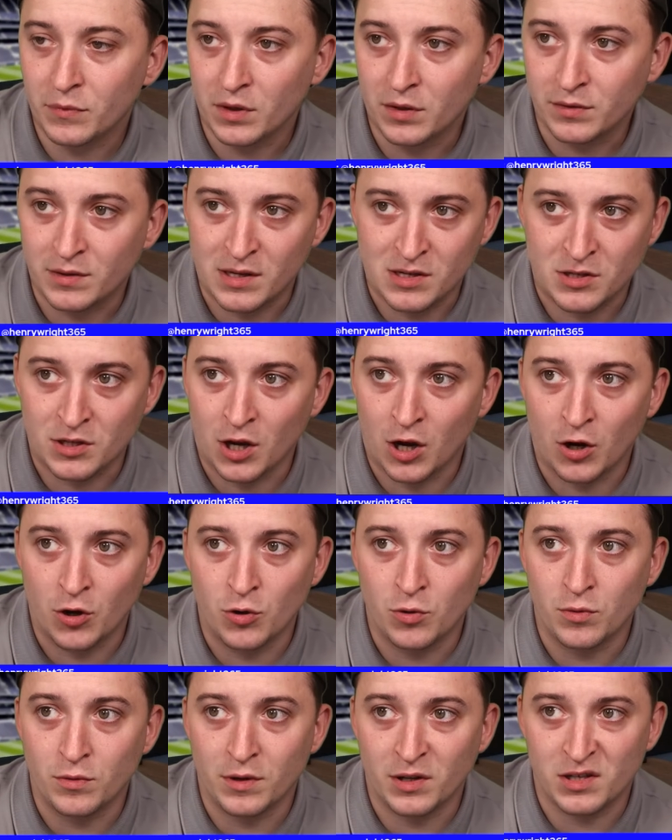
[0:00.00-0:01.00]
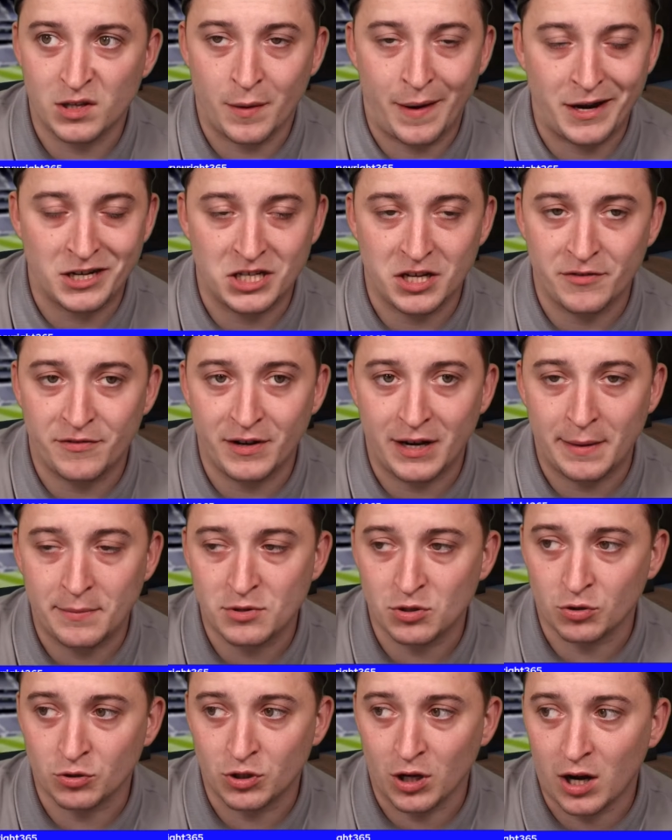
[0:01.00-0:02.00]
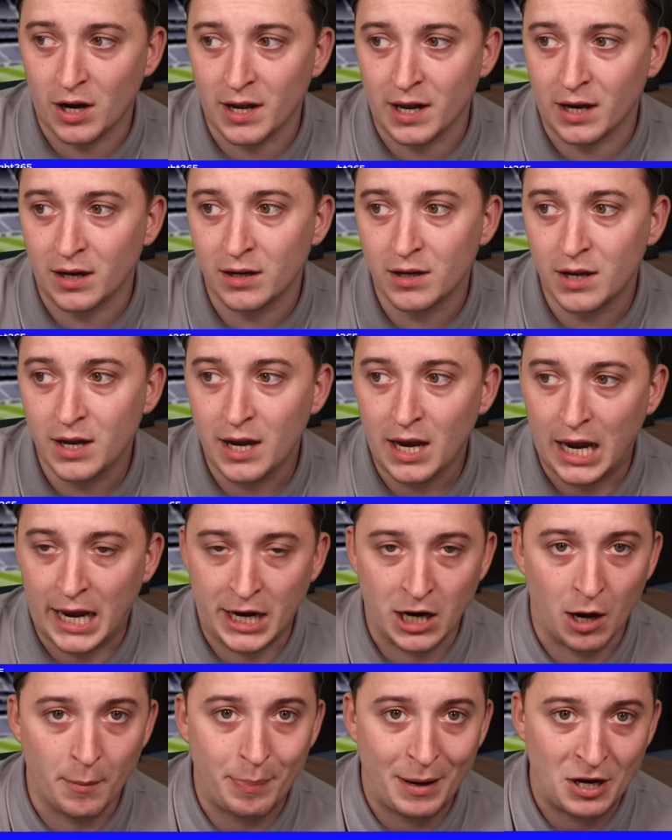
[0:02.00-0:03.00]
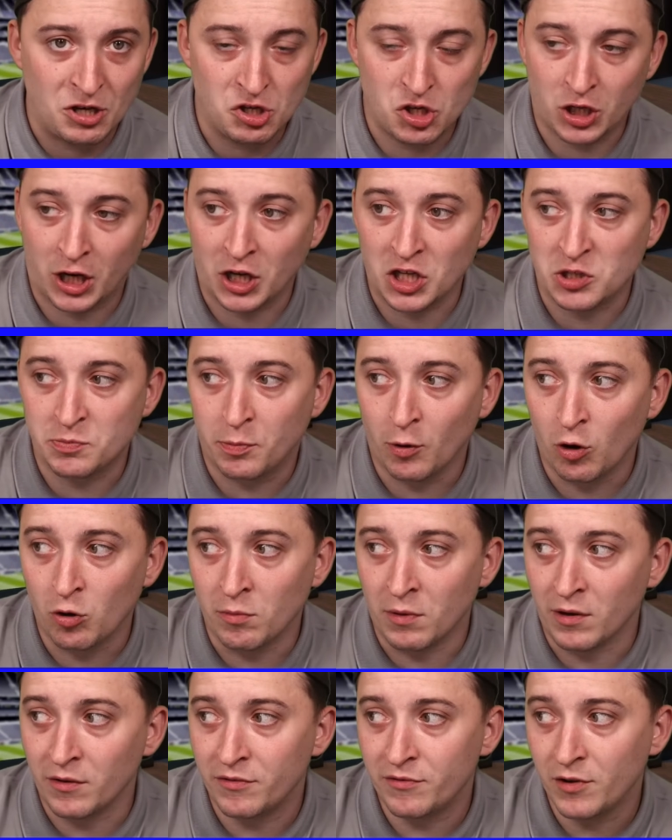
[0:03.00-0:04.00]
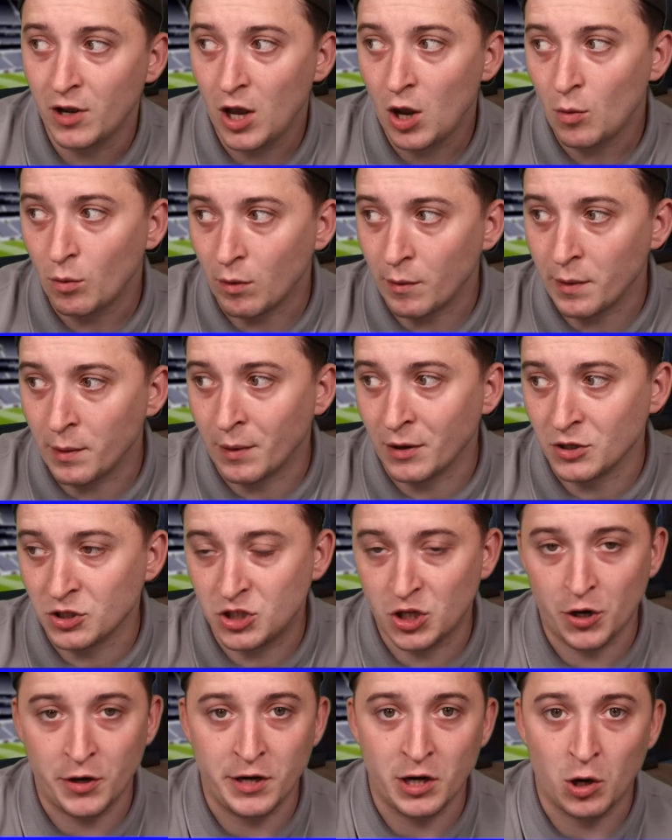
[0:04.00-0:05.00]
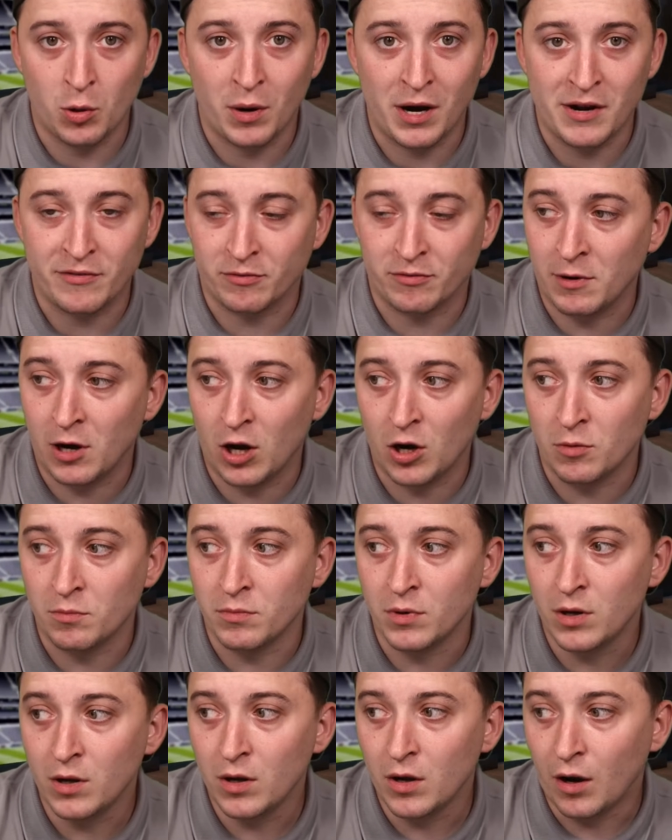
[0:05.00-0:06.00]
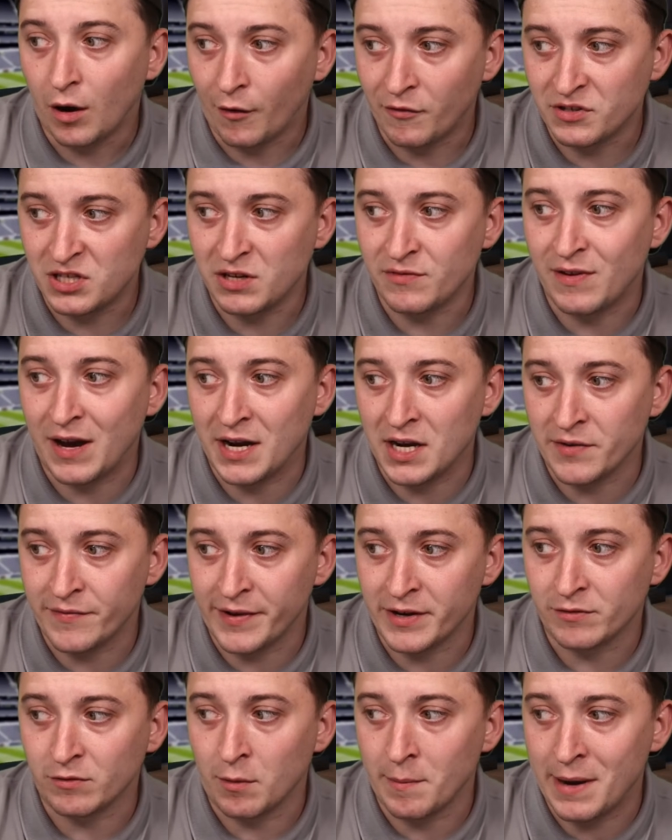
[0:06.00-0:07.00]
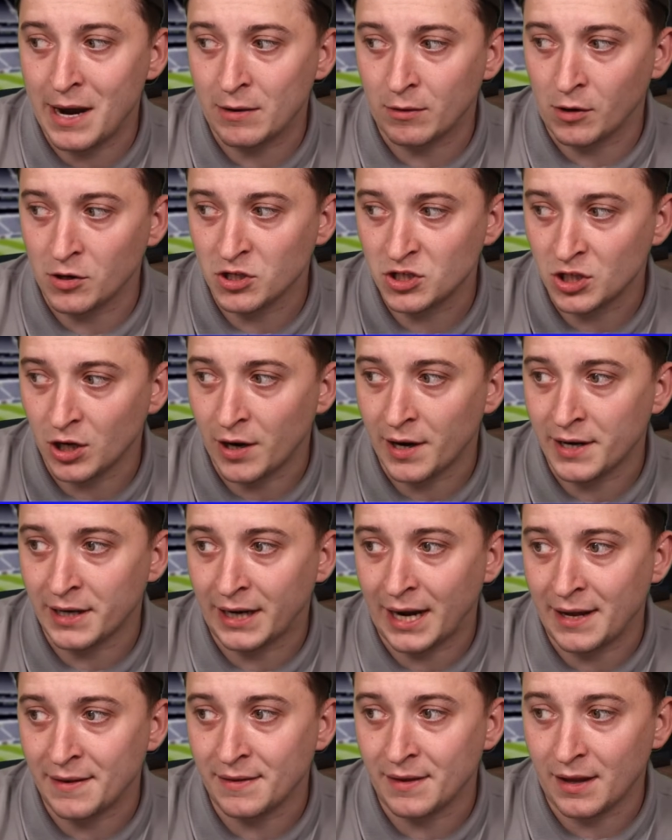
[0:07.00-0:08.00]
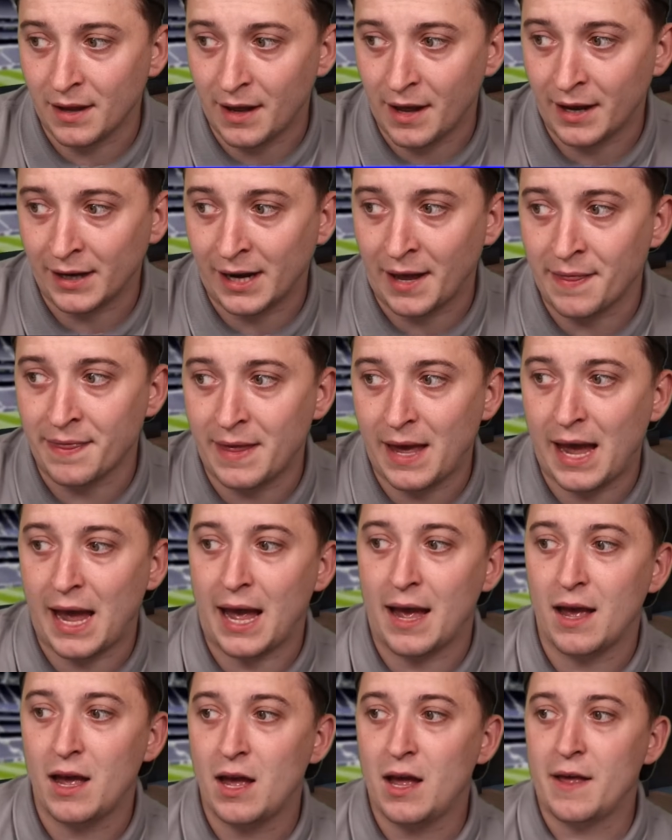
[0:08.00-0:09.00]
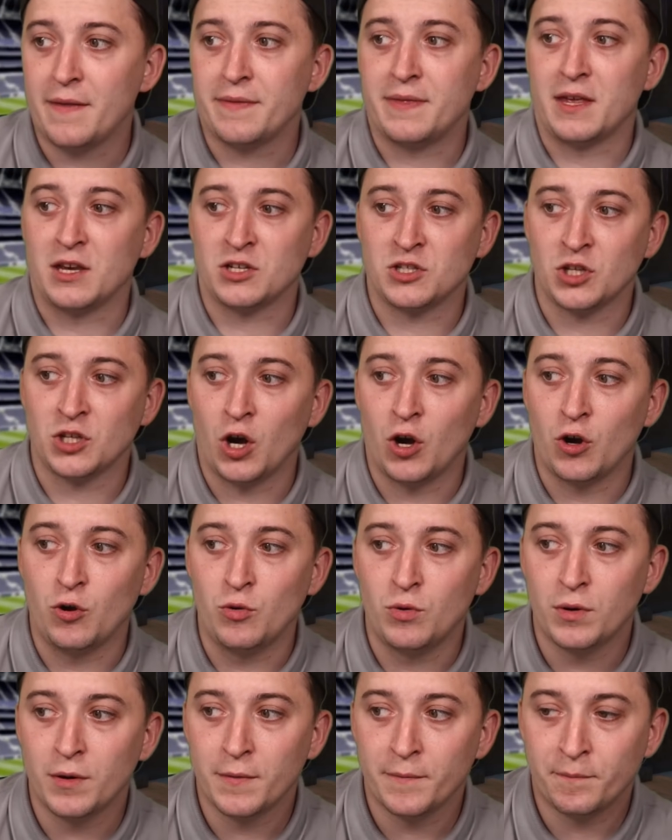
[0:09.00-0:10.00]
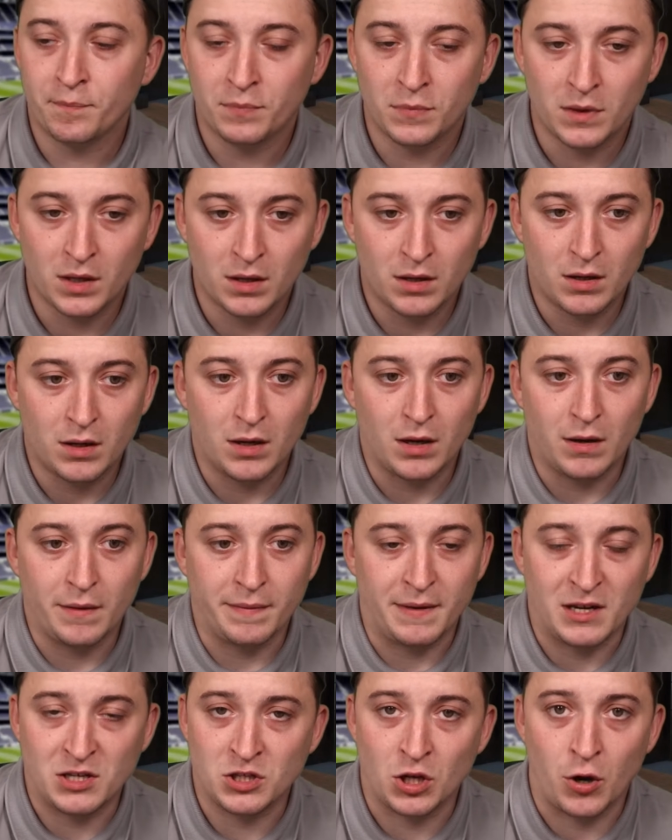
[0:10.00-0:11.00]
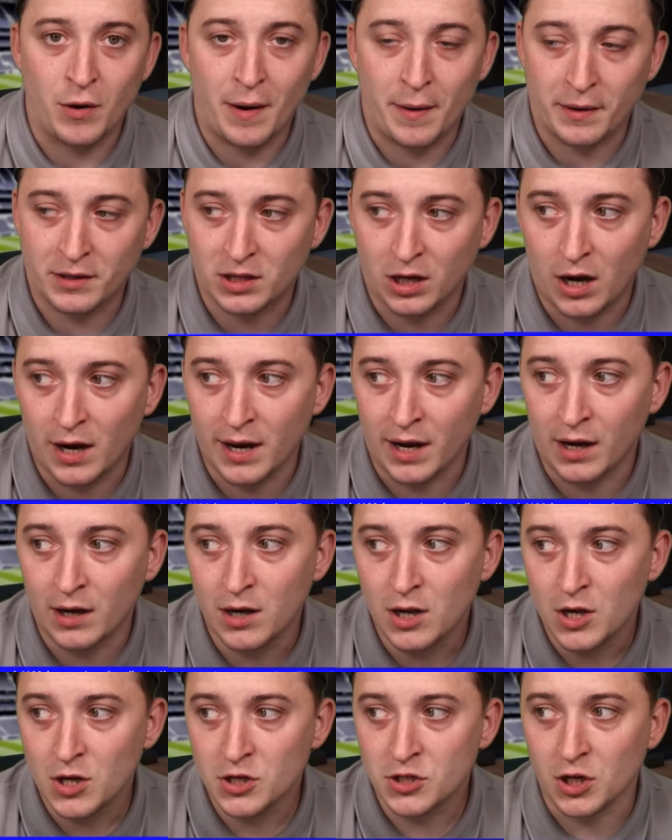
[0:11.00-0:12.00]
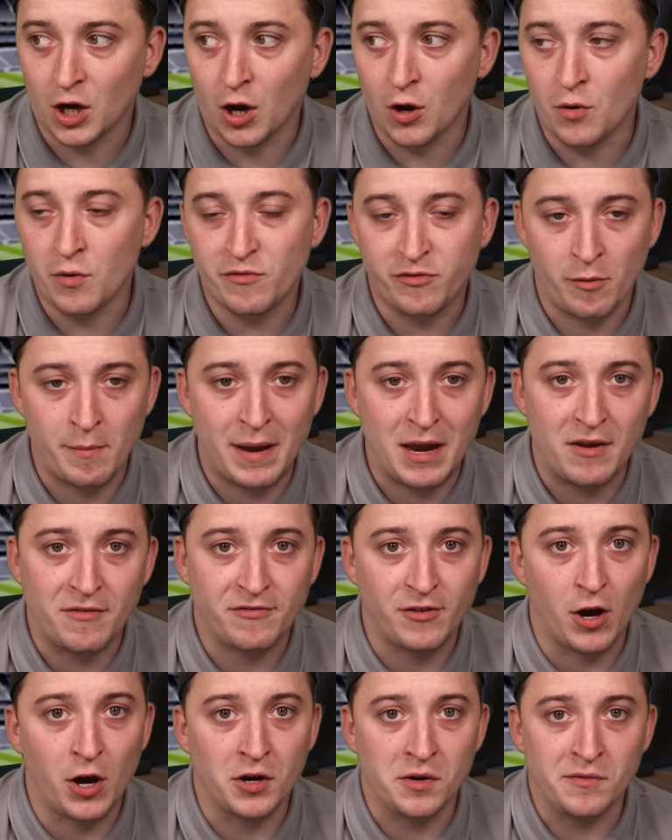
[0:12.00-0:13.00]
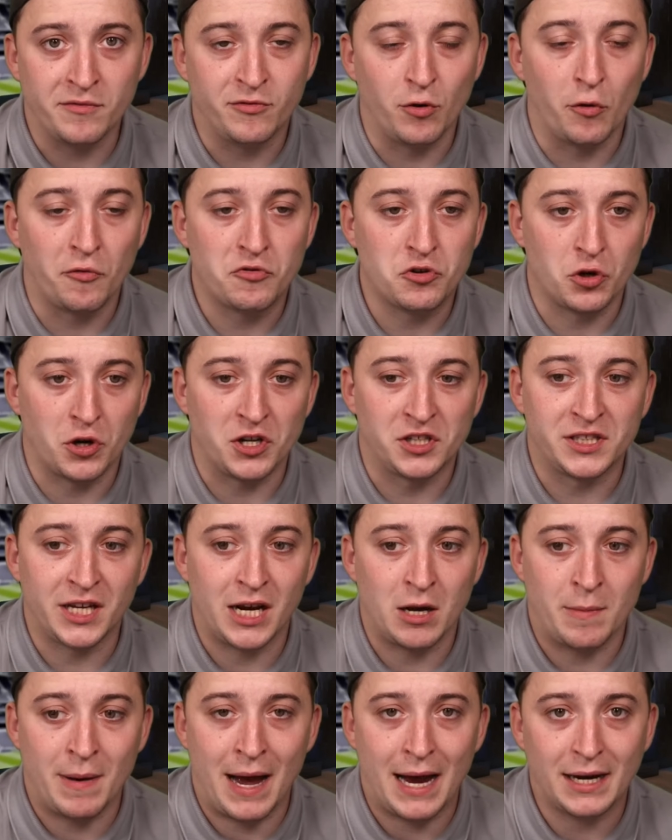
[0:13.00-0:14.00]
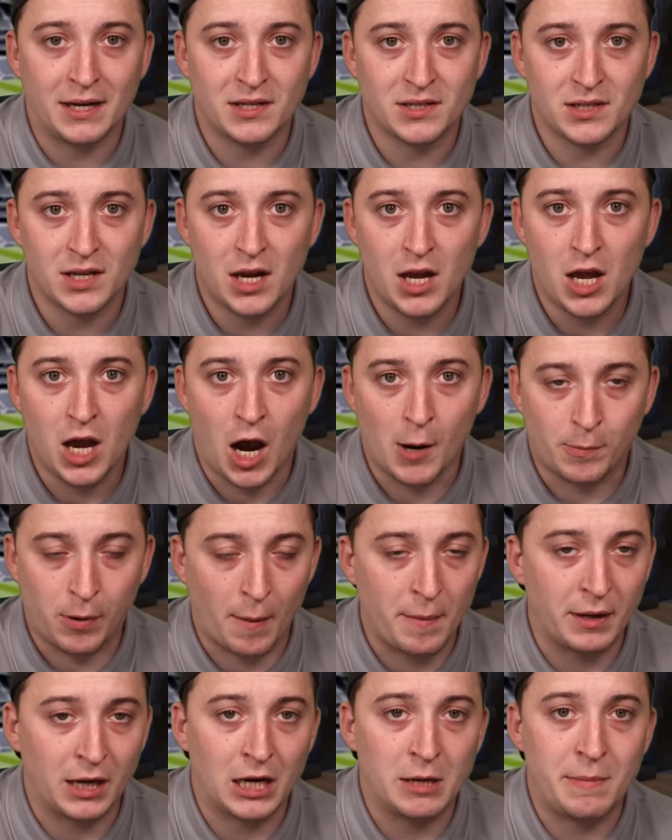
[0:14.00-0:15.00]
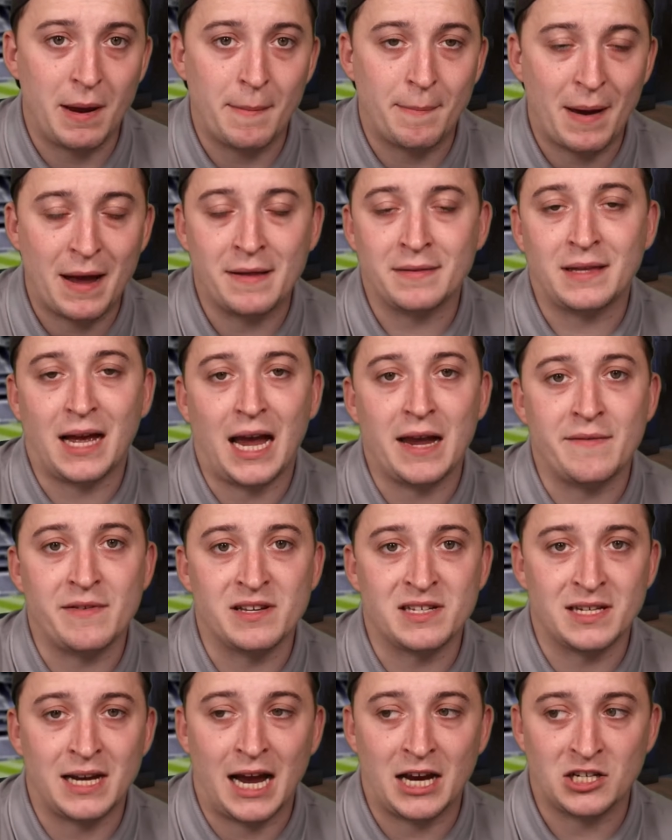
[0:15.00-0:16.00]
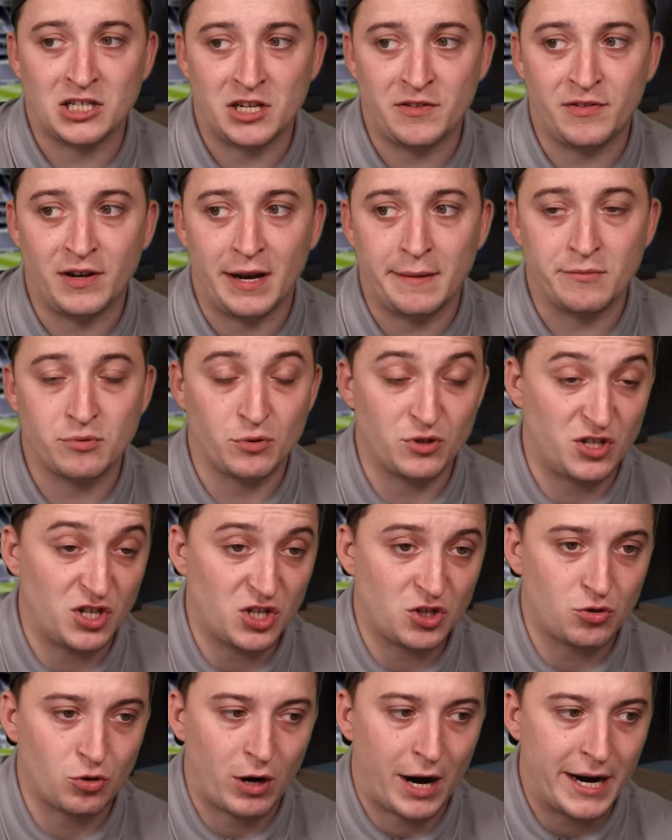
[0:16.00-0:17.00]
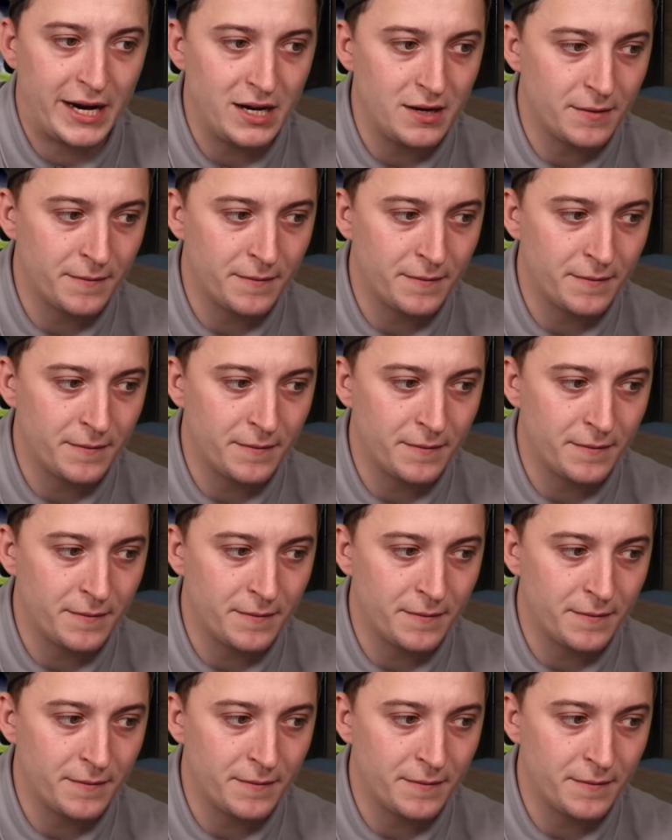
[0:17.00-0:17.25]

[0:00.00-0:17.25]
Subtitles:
there's no Ashley Phillips or Dier. In our bench against Bournemouth, where we won 2-0 away from home, obviously Van de Ven and Romero starting again there. There's no Eric Dier. So for me, third and fourth choice centre-backs are probably going to be Ben Davis and Ashley Phillips, which is great